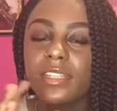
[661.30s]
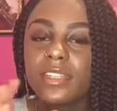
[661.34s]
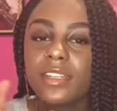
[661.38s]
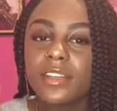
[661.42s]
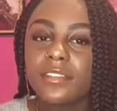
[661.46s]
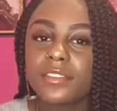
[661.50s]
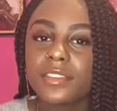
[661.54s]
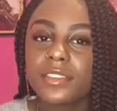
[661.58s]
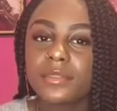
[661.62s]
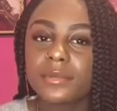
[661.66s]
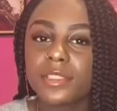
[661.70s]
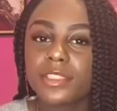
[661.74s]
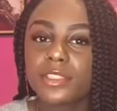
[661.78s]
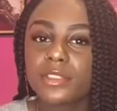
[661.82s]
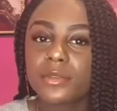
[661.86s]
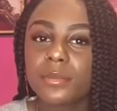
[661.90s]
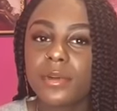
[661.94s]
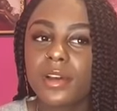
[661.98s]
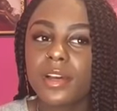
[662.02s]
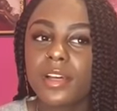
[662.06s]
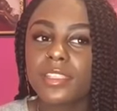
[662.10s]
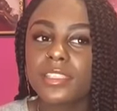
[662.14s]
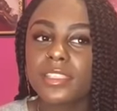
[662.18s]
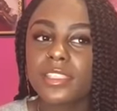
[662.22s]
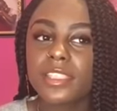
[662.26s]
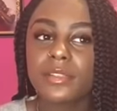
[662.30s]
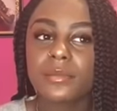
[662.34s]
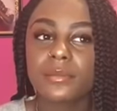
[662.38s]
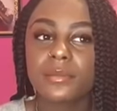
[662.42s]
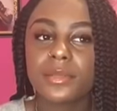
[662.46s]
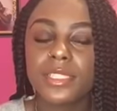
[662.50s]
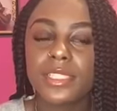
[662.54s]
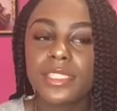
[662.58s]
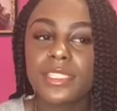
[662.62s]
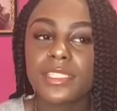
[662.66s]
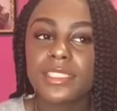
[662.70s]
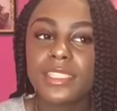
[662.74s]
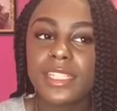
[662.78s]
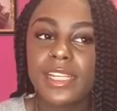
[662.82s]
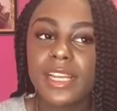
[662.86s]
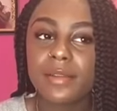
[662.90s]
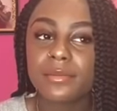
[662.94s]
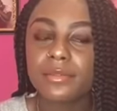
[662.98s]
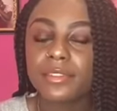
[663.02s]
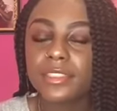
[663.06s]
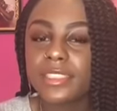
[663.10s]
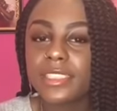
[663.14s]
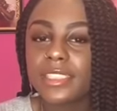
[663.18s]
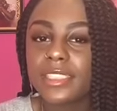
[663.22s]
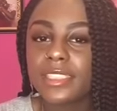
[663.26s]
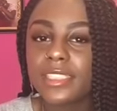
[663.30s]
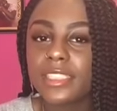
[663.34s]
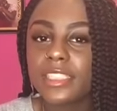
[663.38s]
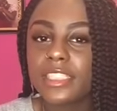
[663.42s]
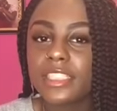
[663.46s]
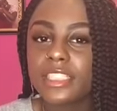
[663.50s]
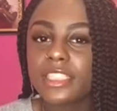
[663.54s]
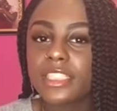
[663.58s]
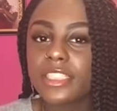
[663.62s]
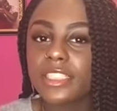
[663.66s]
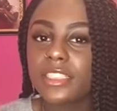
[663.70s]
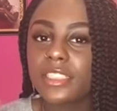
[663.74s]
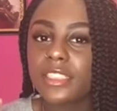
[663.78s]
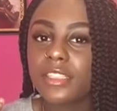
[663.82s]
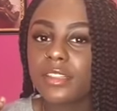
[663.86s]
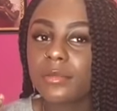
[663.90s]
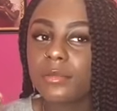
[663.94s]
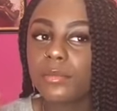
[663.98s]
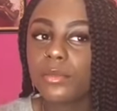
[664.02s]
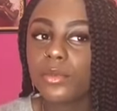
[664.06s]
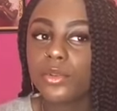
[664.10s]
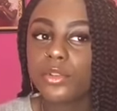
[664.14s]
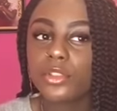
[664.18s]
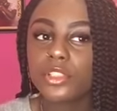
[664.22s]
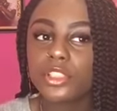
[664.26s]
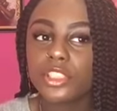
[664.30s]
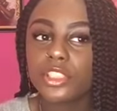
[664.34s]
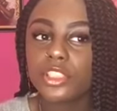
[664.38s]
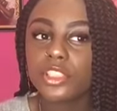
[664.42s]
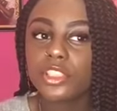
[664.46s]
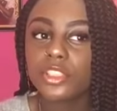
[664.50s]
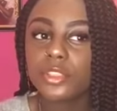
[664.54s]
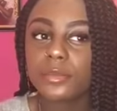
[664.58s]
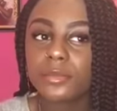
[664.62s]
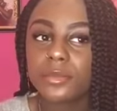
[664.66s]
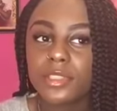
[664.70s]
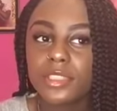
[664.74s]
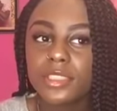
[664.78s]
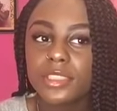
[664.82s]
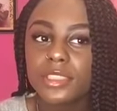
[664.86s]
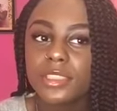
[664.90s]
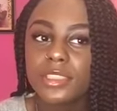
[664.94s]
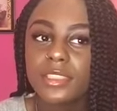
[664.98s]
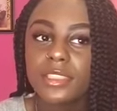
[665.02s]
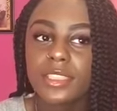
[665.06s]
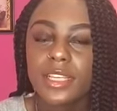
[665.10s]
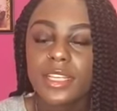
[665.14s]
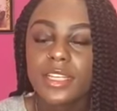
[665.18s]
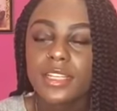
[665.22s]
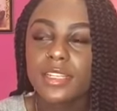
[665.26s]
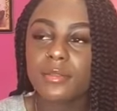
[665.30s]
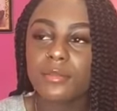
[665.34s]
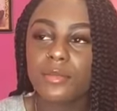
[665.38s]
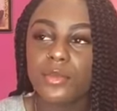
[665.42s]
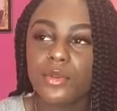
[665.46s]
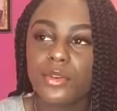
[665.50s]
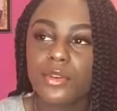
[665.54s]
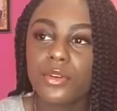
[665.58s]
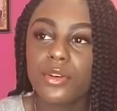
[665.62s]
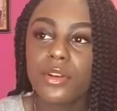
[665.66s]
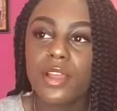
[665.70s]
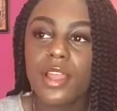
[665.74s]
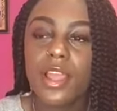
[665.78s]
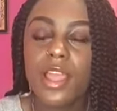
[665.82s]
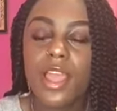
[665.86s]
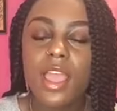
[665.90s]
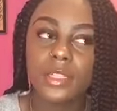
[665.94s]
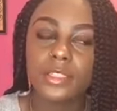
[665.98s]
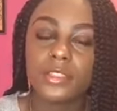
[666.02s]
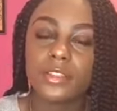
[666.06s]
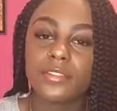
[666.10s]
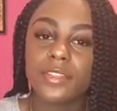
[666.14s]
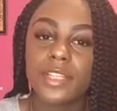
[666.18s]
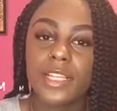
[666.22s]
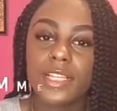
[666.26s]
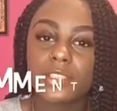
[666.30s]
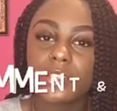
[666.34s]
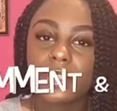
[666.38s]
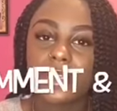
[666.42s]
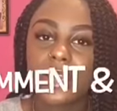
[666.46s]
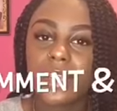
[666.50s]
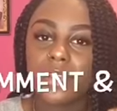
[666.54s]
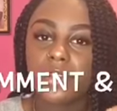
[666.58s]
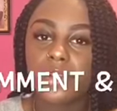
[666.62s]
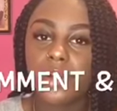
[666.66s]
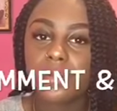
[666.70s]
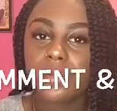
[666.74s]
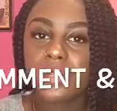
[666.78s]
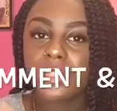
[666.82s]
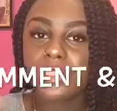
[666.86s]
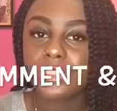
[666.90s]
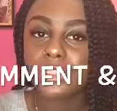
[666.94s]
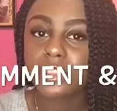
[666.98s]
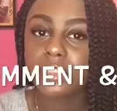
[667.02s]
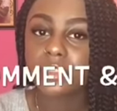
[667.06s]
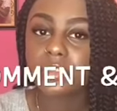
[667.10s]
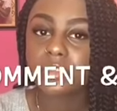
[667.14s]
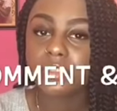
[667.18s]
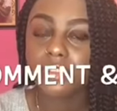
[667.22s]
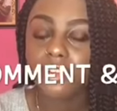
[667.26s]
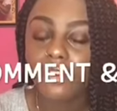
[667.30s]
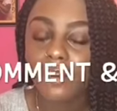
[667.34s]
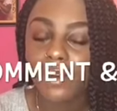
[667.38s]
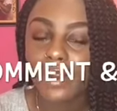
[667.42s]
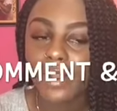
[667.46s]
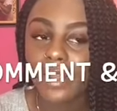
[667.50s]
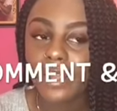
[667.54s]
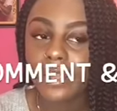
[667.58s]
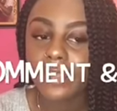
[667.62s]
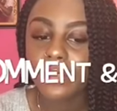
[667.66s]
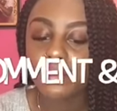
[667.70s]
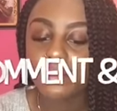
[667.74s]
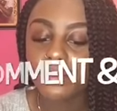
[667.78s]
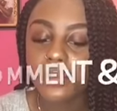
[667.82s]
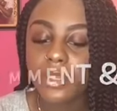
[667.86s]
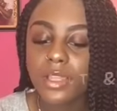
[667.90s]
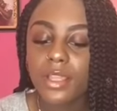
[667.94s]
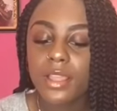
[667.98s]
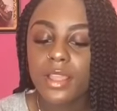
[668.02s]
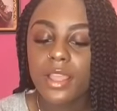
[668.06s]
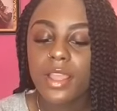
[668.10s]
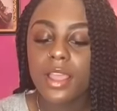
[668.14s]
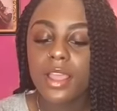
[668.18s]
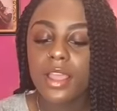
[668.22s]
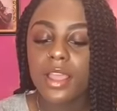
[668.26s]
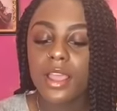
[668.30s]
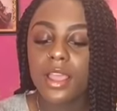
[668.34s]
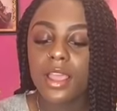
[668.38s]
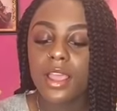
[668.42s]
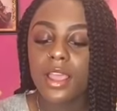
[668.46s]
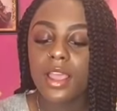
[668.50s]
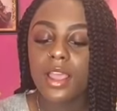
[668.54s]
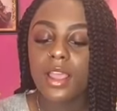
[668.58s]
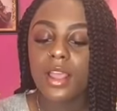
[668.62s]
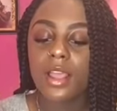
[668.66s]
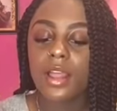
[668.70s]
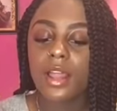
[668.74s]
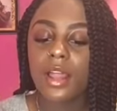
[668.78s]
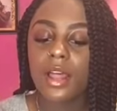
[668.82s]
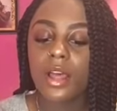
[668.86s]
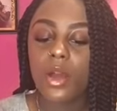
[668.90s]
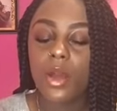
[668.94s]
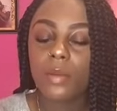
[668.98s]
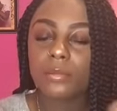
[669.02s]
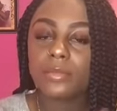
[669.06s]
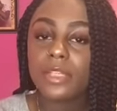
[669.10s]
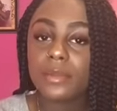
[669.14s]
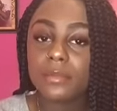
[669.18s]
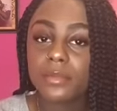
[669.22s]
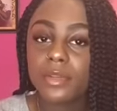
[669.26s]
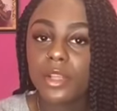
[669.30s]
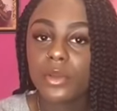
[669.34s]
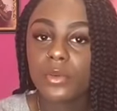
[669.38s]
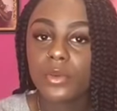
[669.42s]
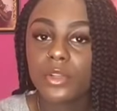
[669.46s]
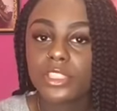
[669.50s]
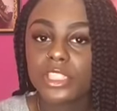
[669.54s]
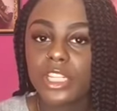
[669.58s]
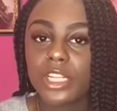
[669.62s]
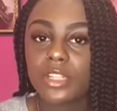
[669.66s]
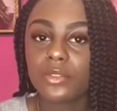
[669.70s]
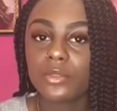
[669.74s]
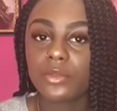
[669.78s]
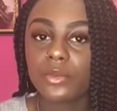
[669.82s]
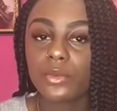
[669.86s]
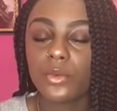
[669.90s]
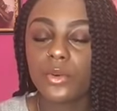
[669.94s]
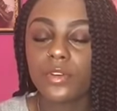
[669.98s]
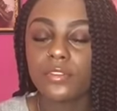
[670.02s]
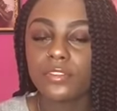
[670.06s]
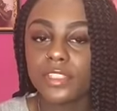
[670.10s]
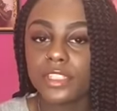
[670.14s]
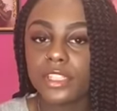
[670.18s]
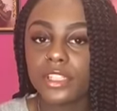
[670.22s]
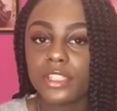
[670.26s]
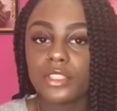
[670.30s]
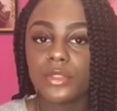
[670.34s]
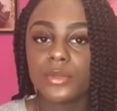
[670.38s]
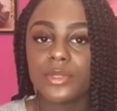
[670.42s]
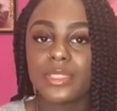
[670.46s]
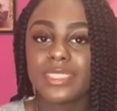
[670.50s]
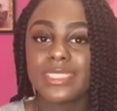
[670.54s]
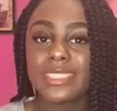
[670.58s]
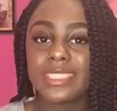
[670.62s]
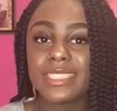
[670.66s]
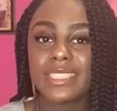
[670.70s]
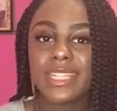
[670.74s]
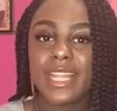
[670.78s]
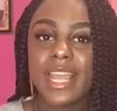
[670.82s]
another smash or pass it could be celebrity edition more youtubers anymore Don't forget to like comment and subscribe comment down below what channel what video you want to see